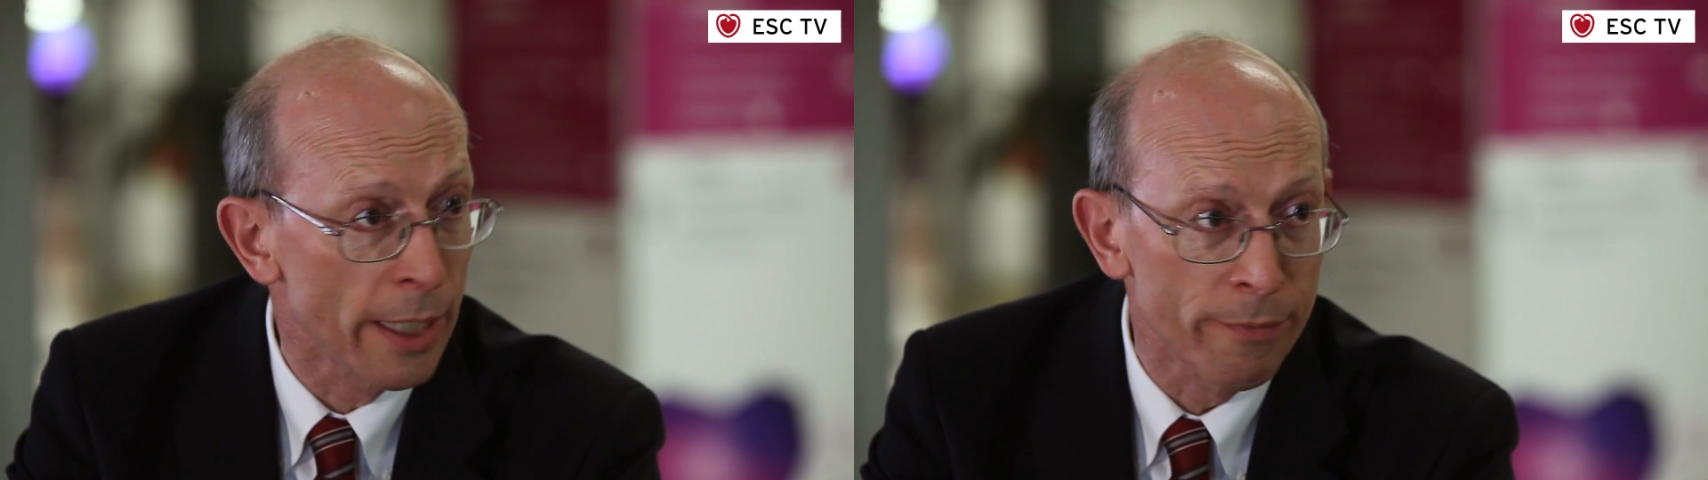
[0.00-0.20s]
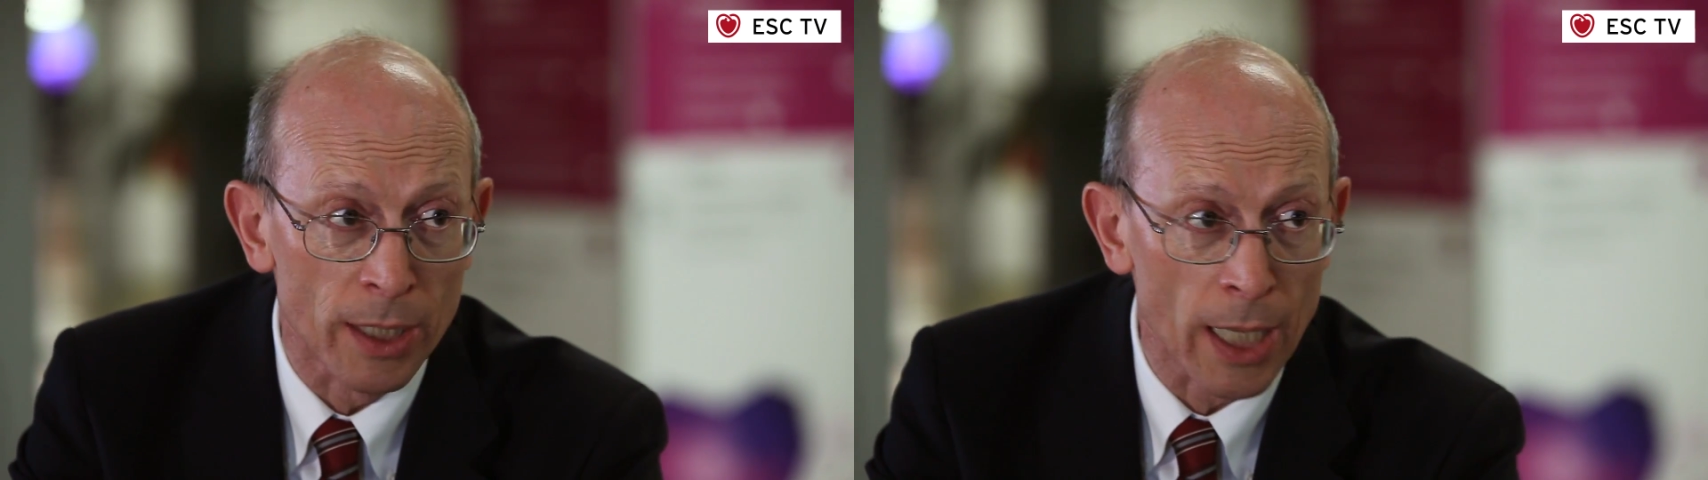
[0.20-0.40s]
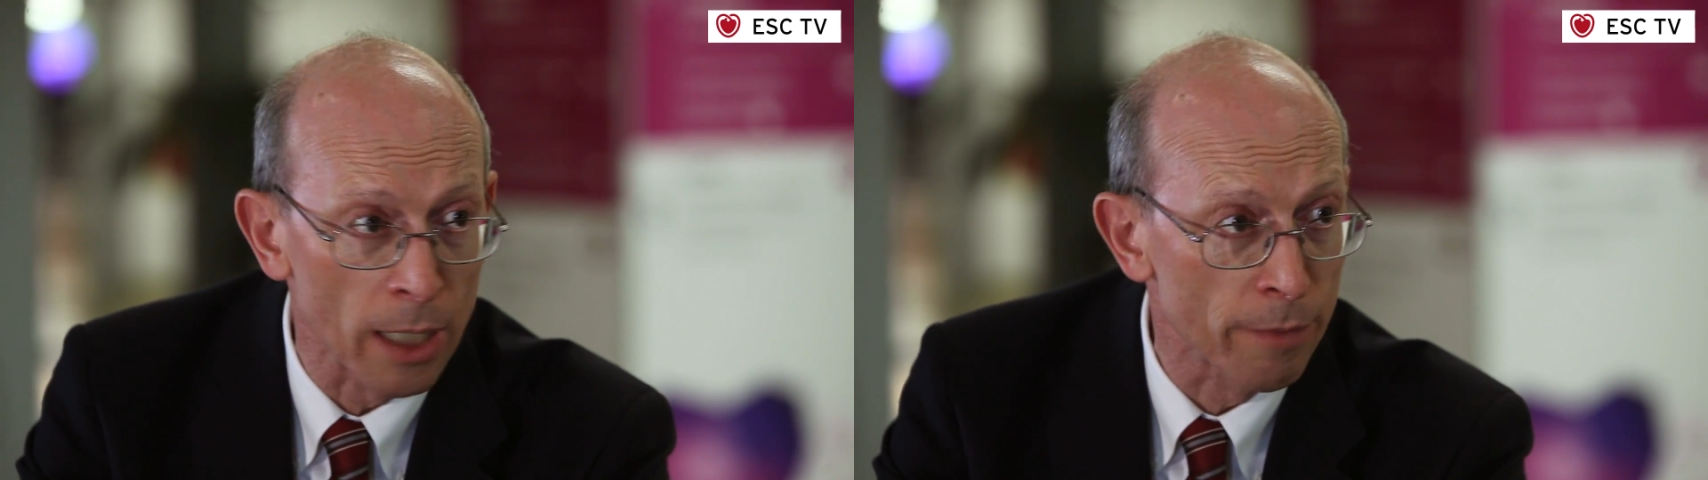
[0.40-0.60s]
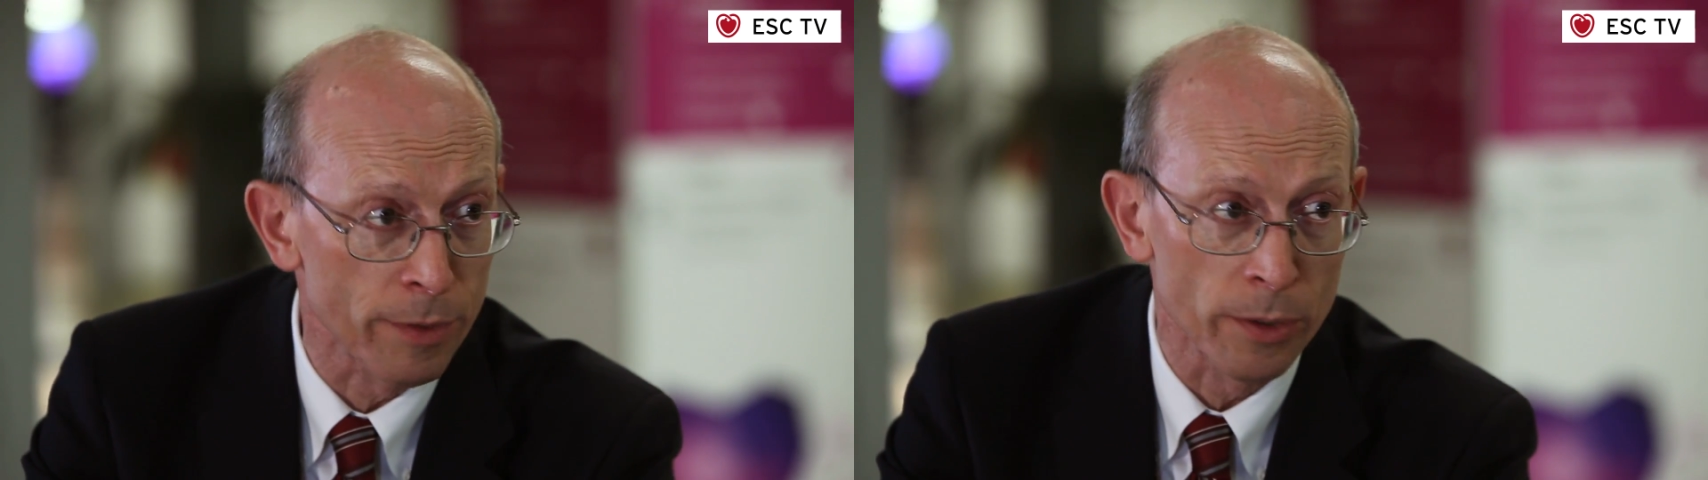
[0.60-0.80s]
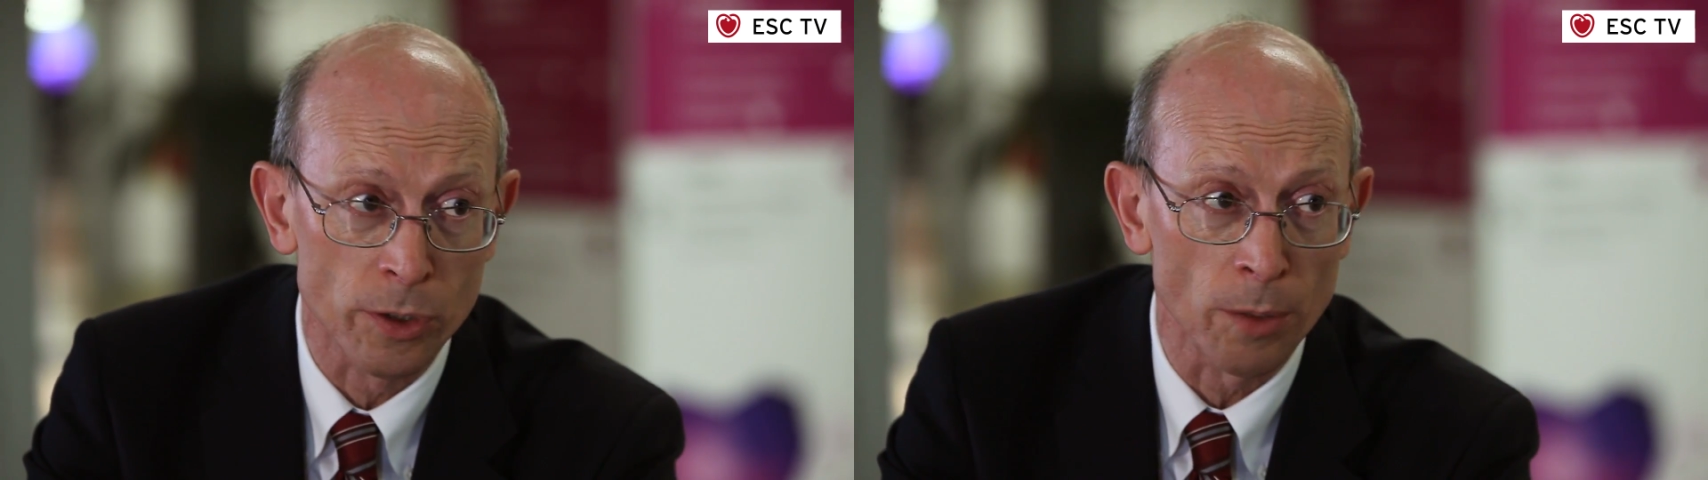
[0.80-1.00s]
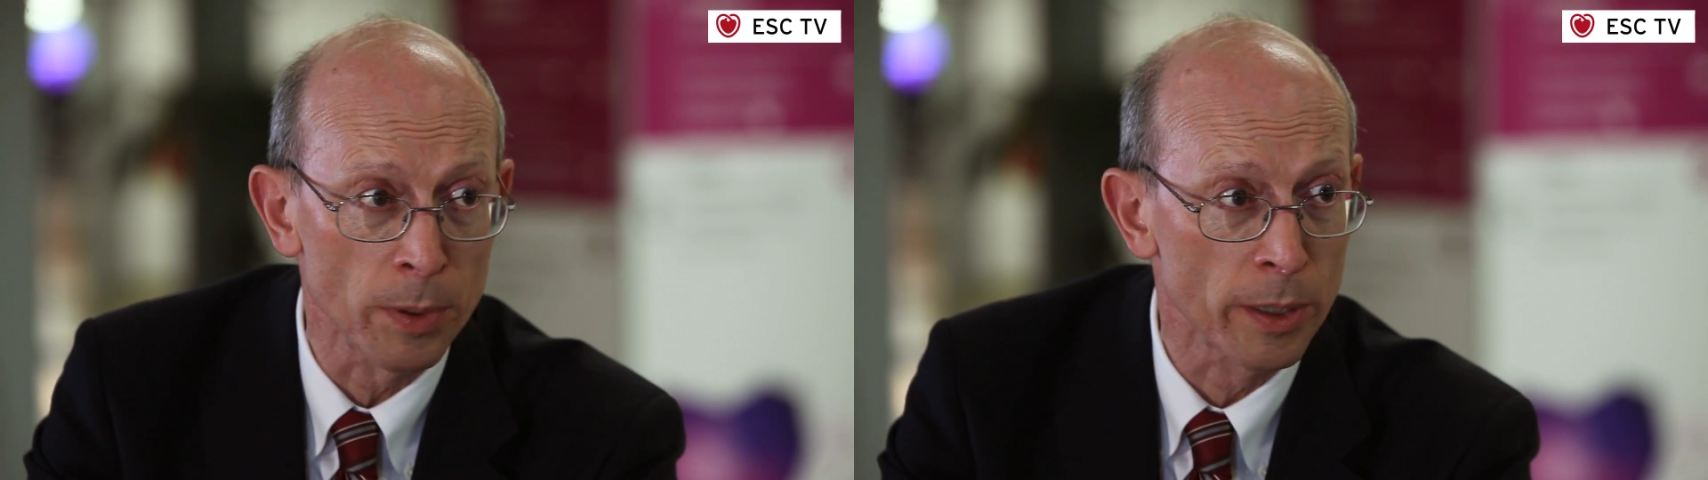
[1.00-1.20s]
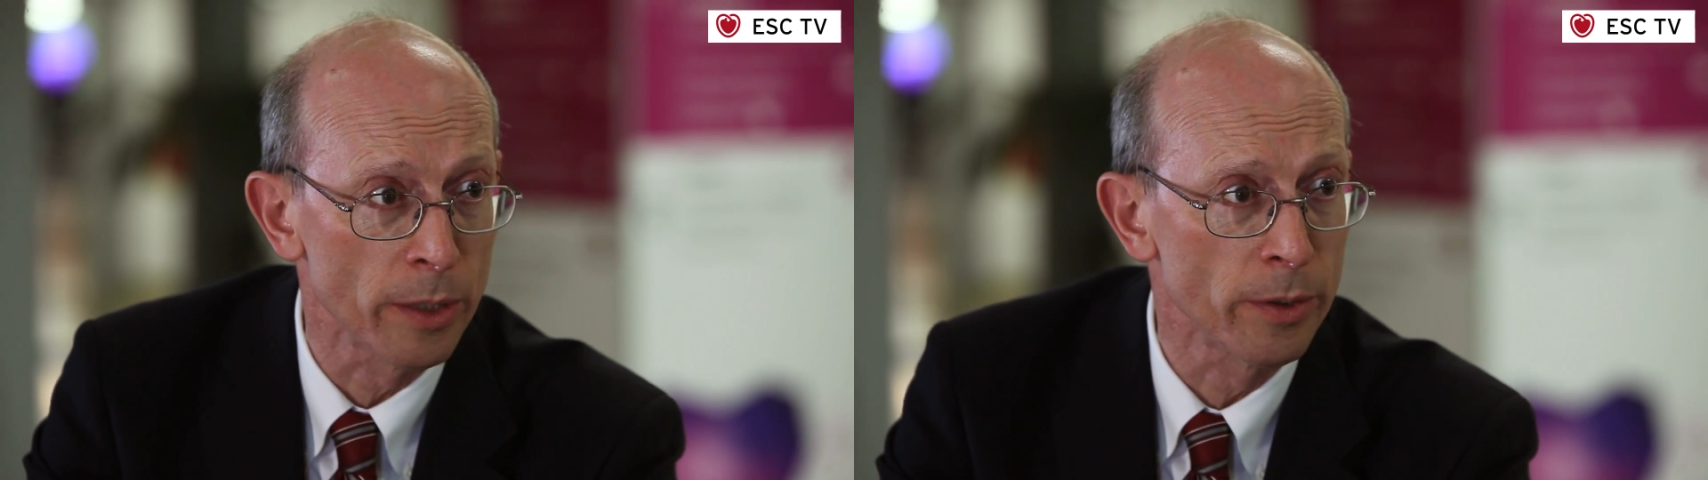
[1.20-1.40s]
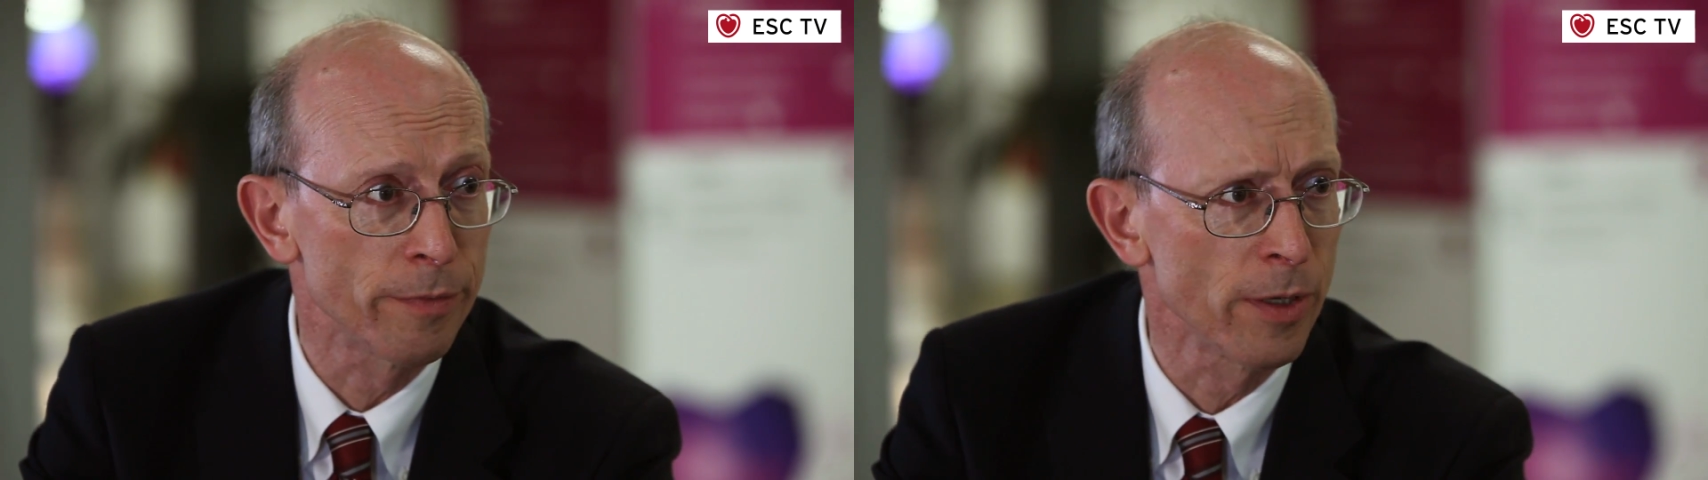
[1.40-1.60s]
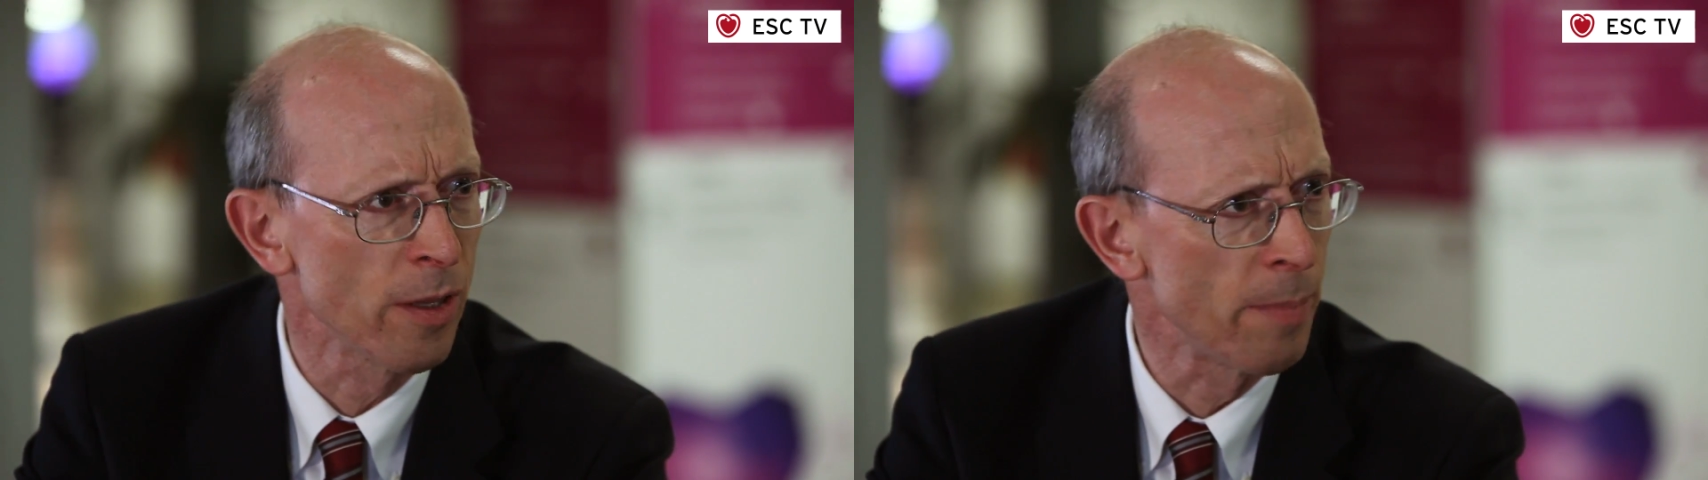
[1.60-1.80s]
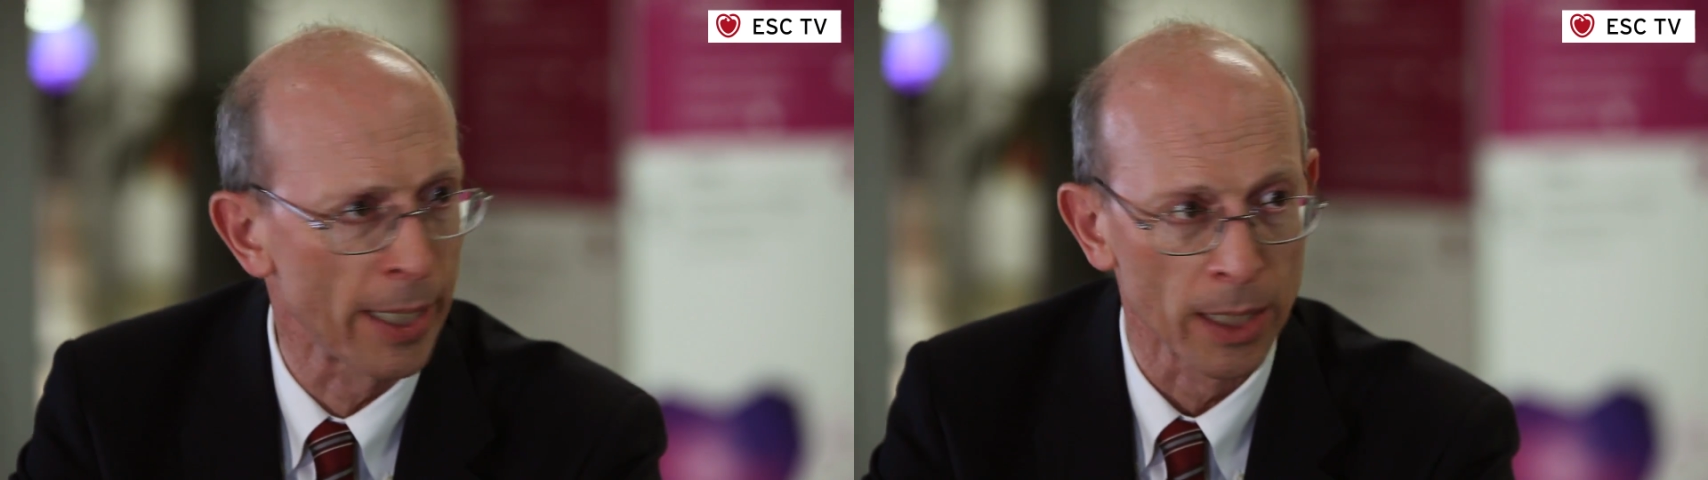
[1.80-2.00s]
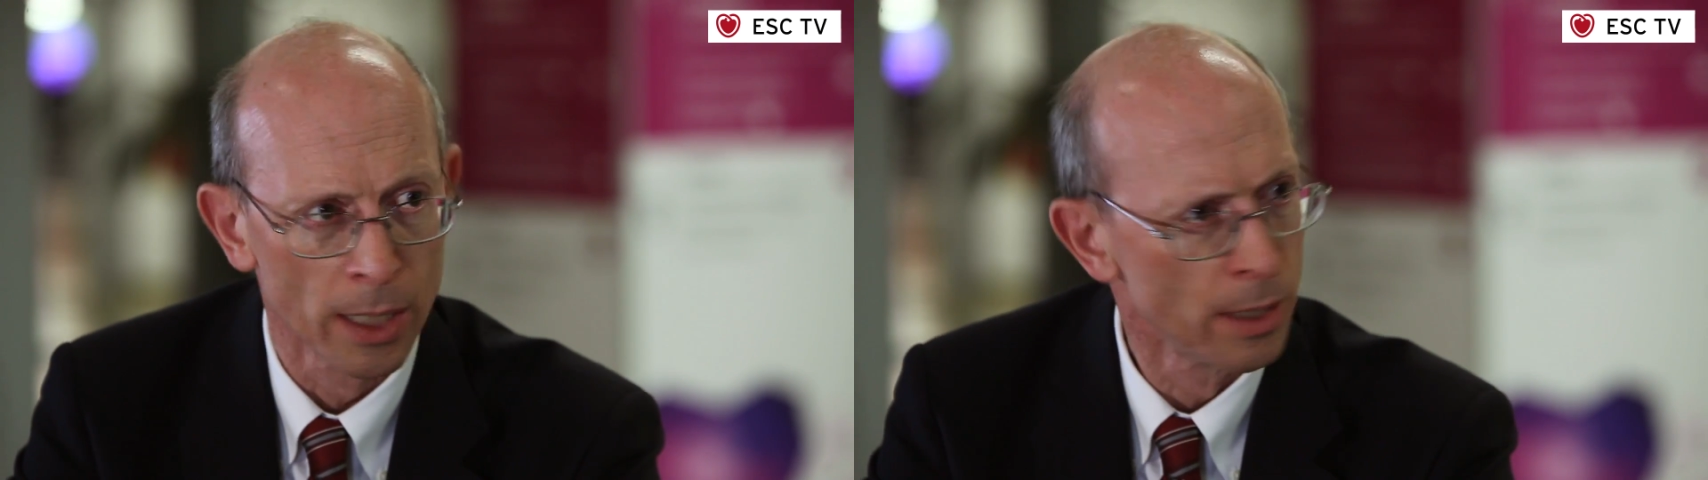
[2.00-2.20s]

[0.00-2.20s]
even color flow Doppler going further back,